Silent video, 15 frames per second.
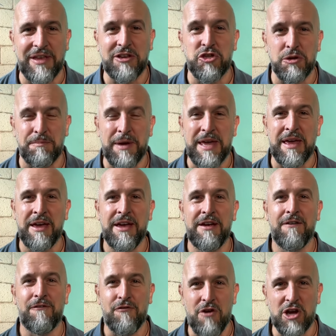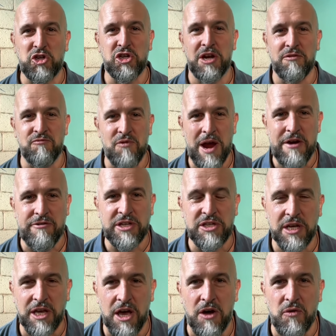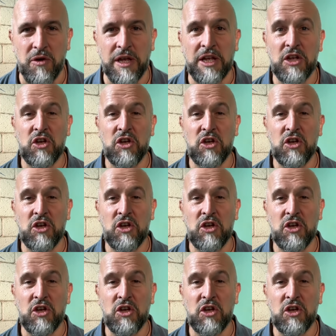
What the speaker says: They should be fresh and raring to go.